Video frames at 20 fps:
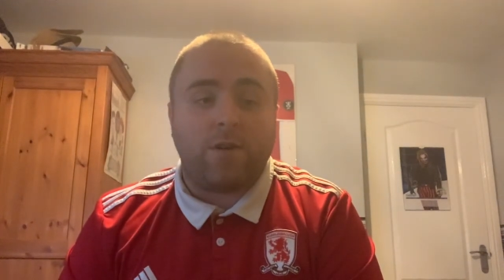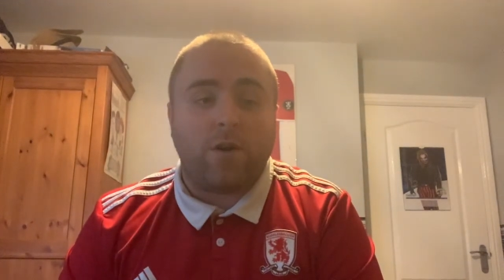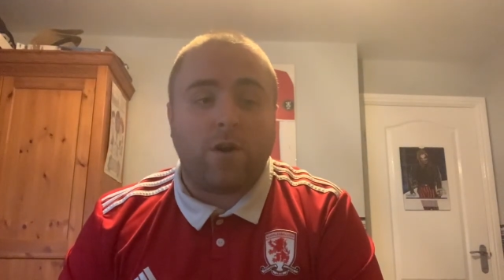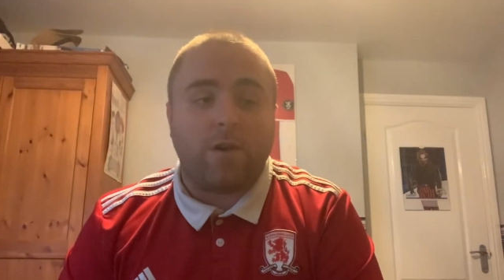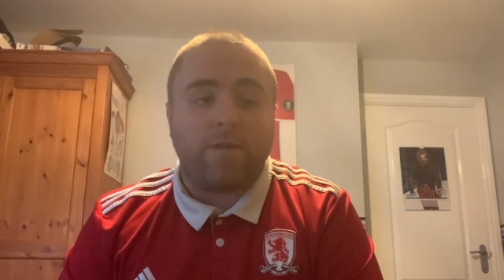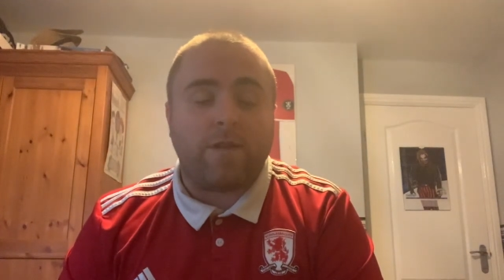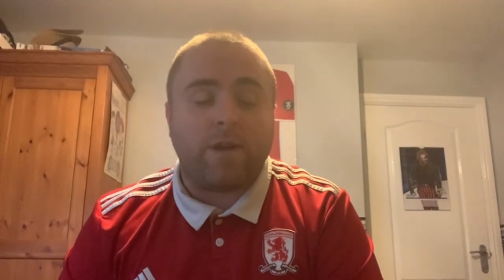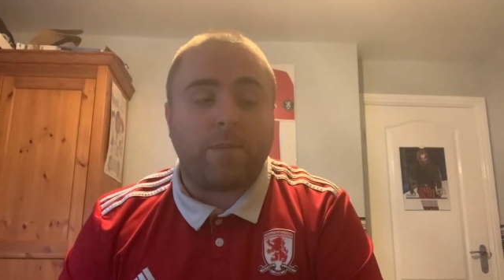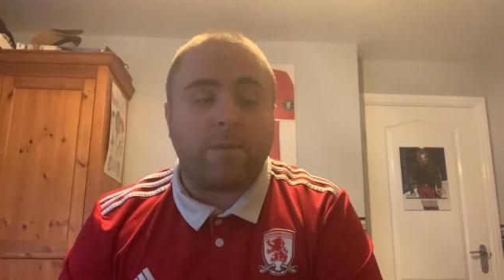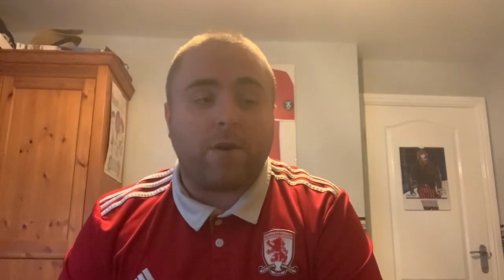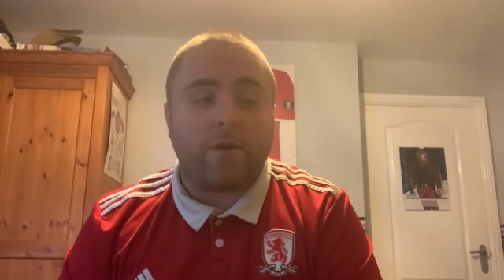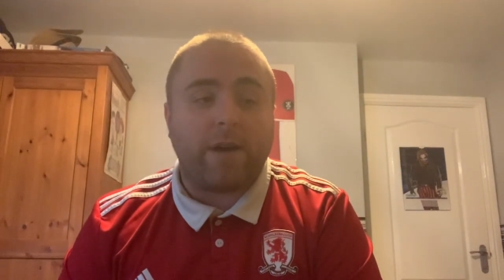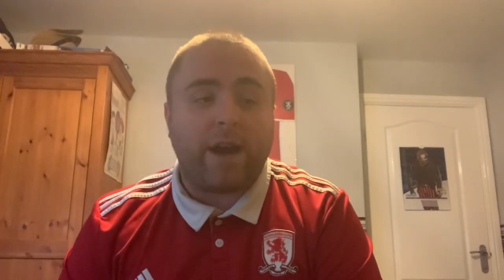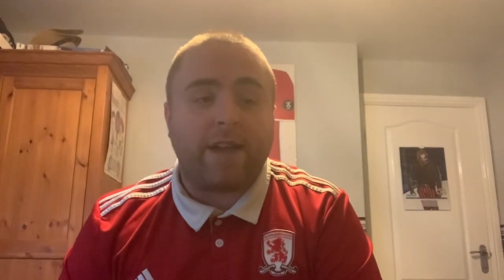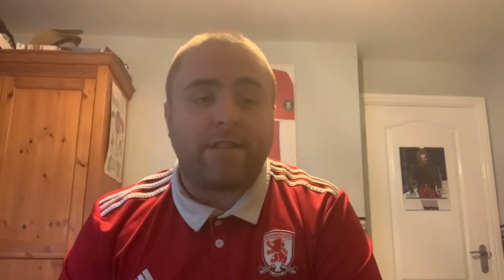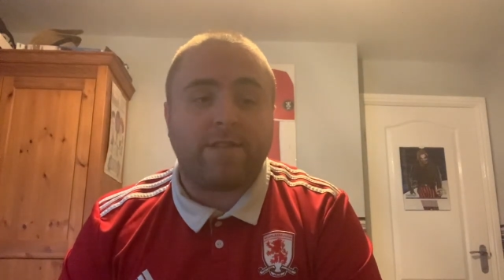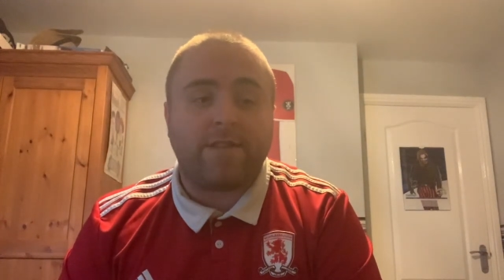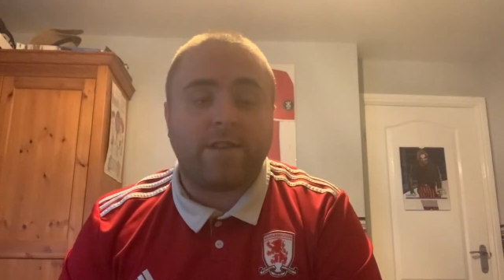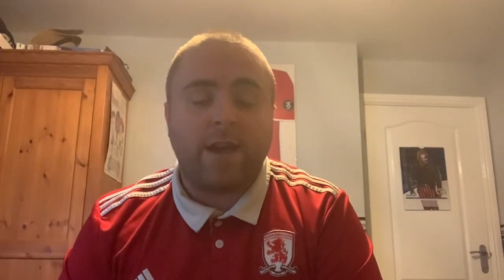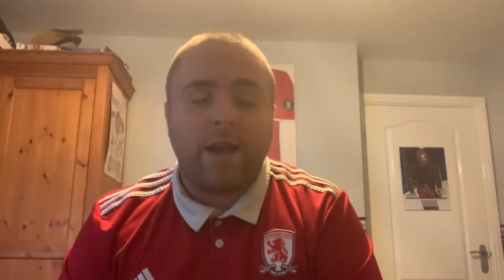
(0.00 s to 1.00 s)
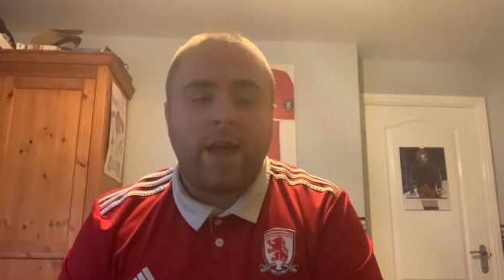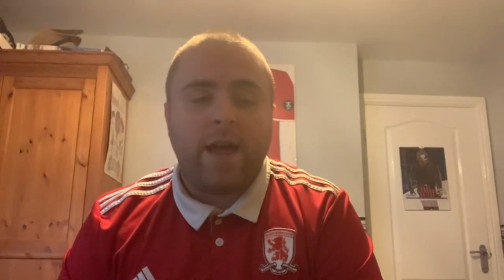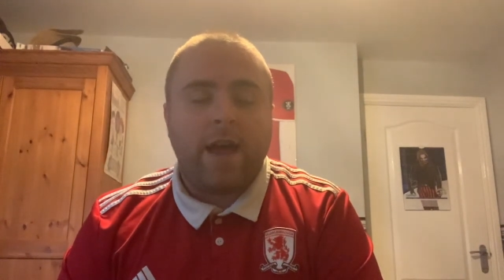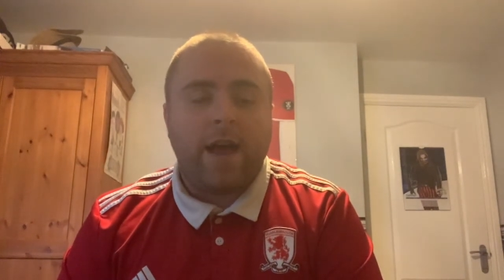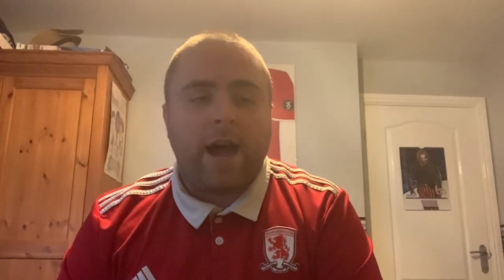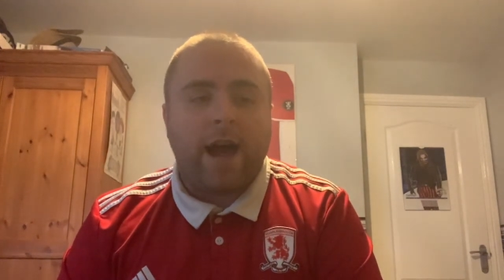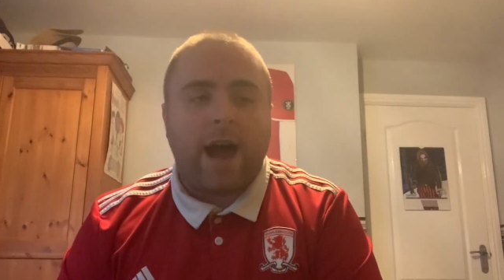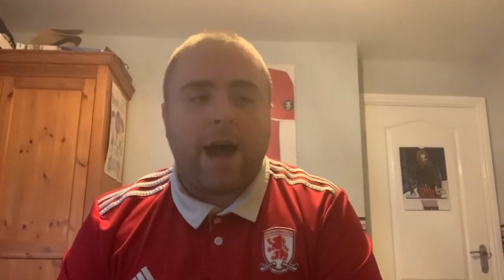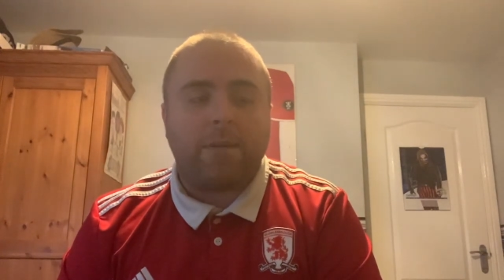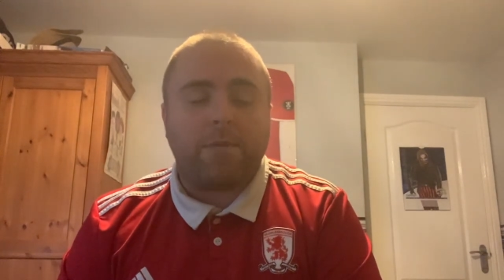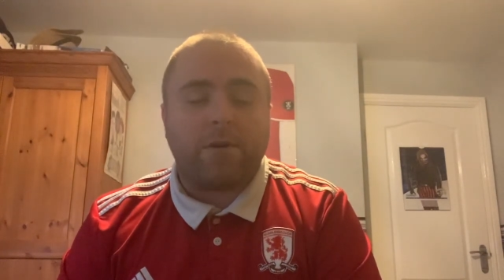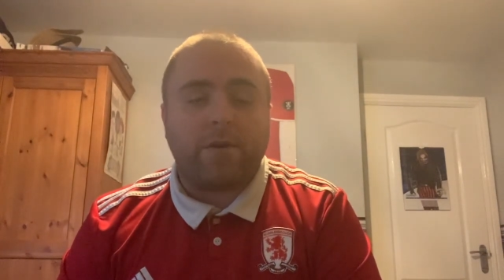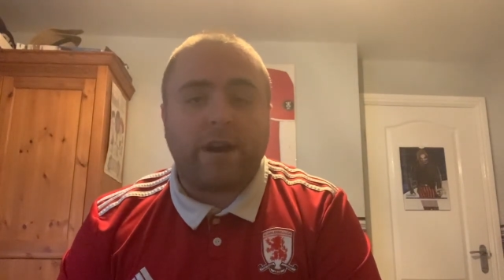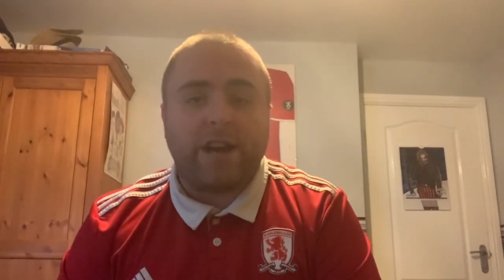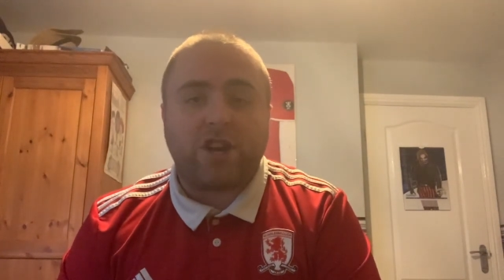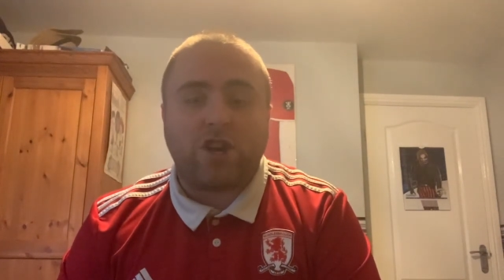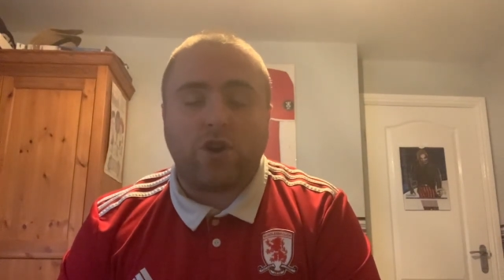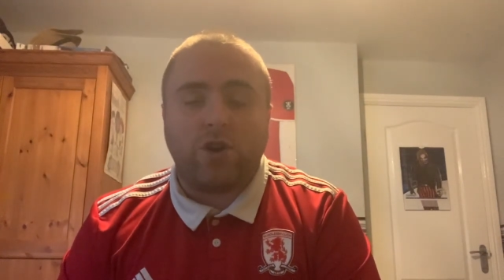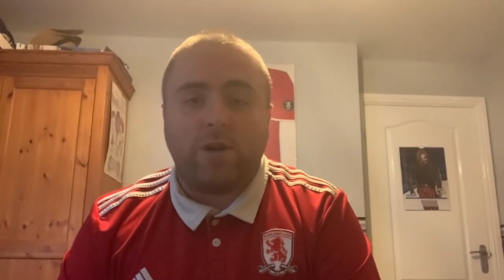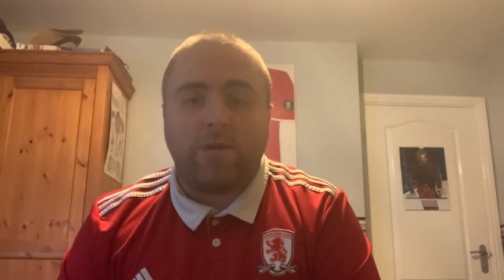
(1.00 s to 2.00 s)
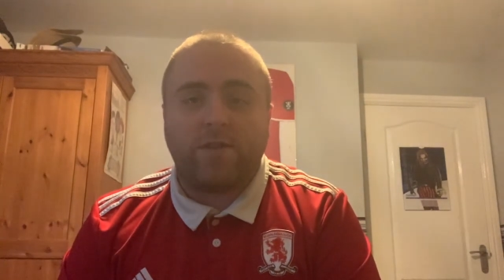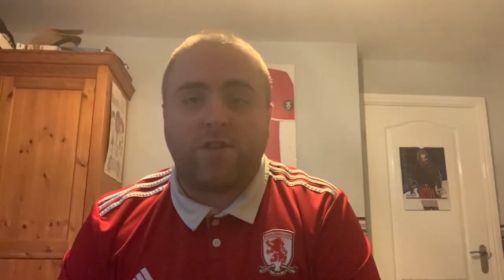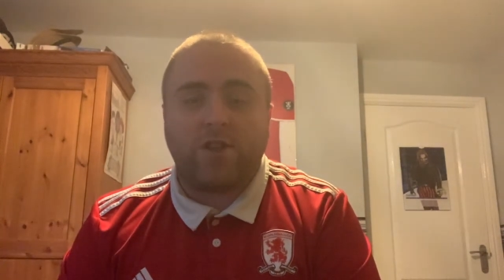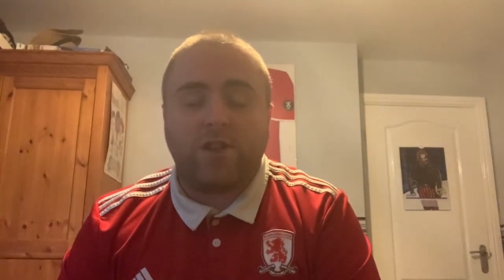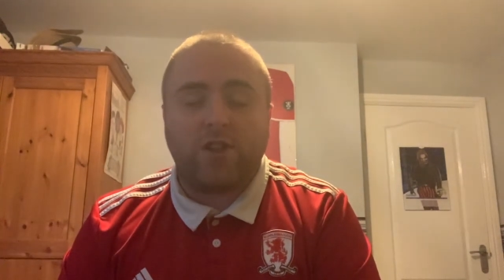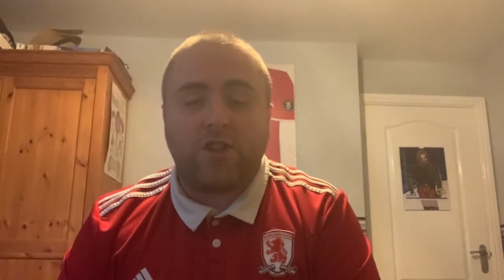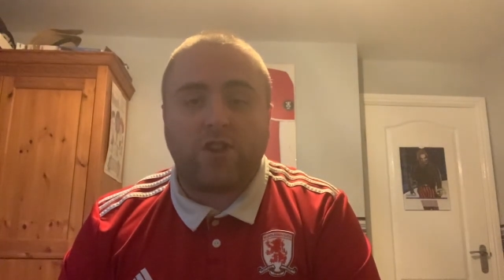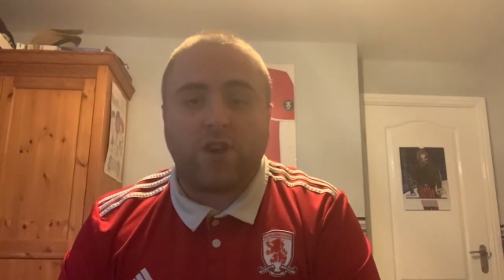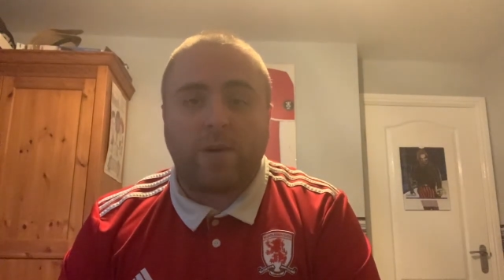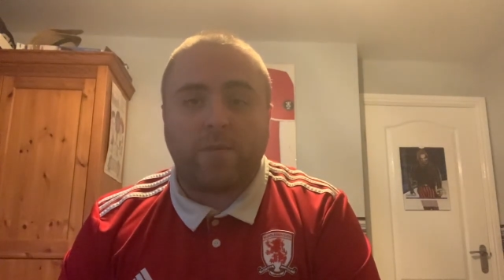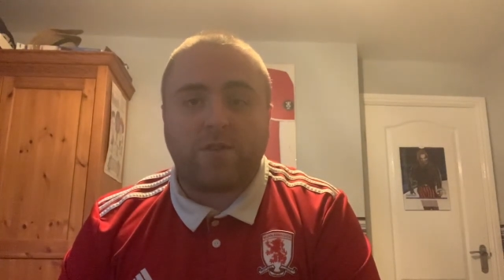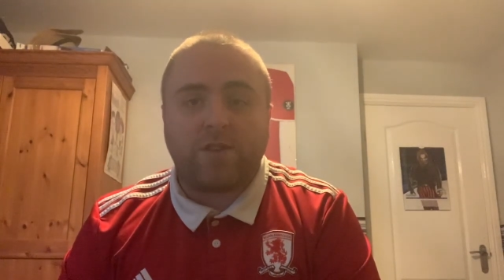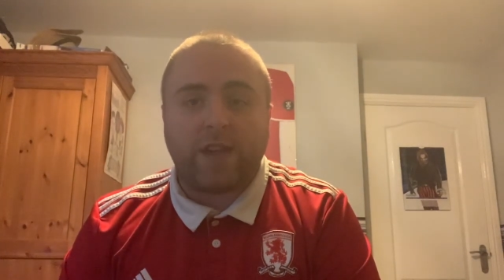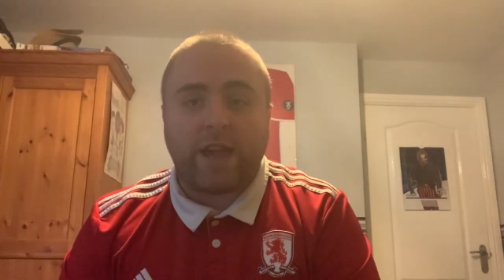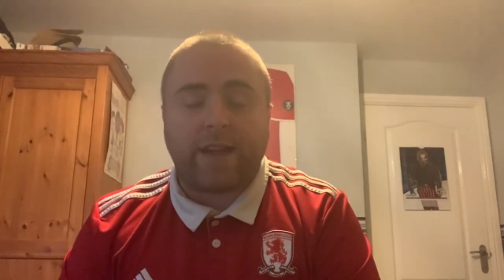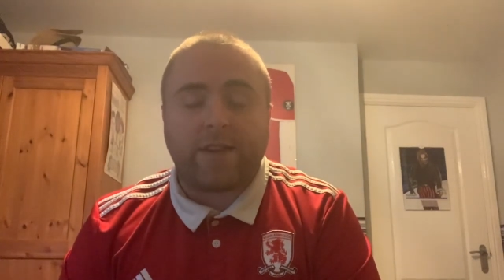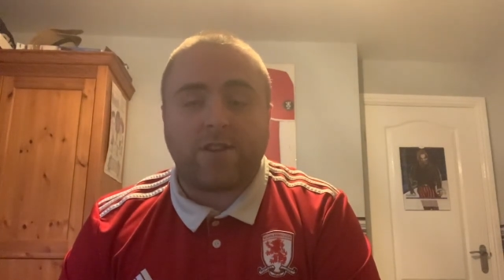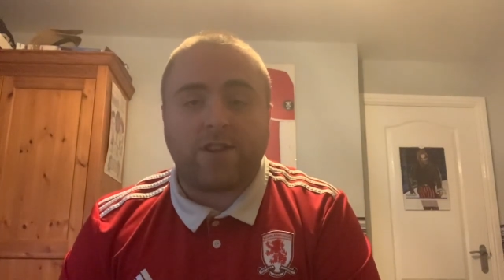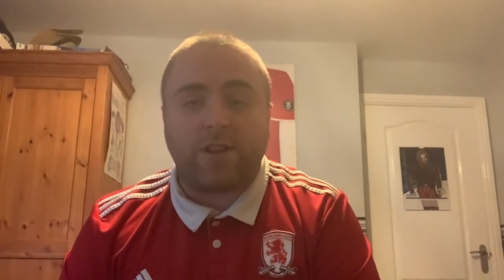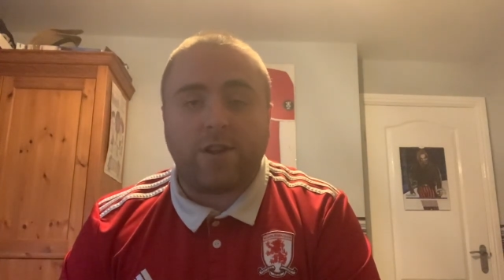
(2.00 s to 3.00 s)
Hopefully progress our progression over to the top six,